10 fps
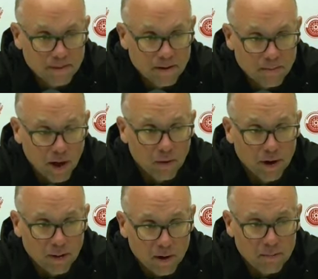By the
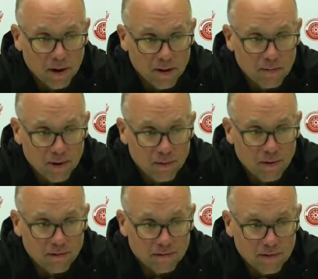way, my
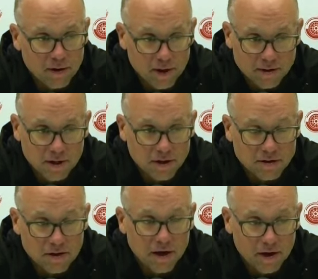wife, that's not a
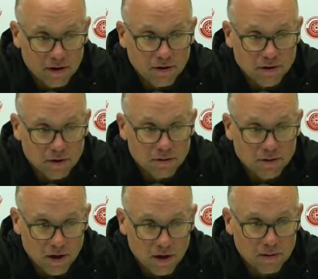slight on her. She knows
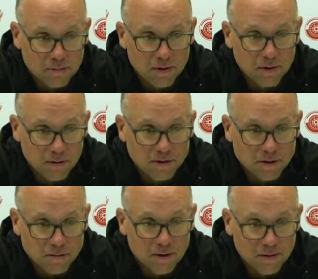hockey pretty well.
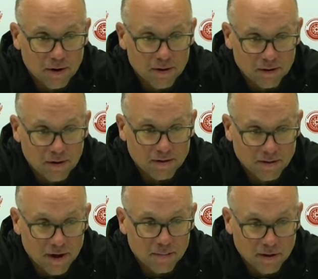She's been around a long
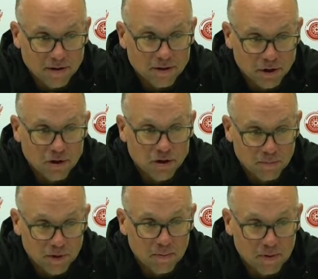time, but she should
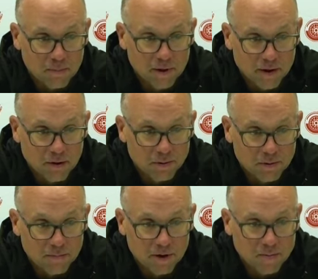be able to pick out who
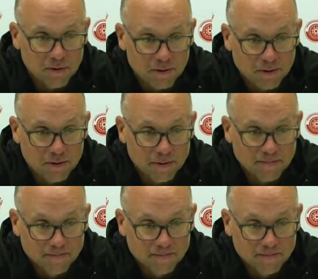the best players are.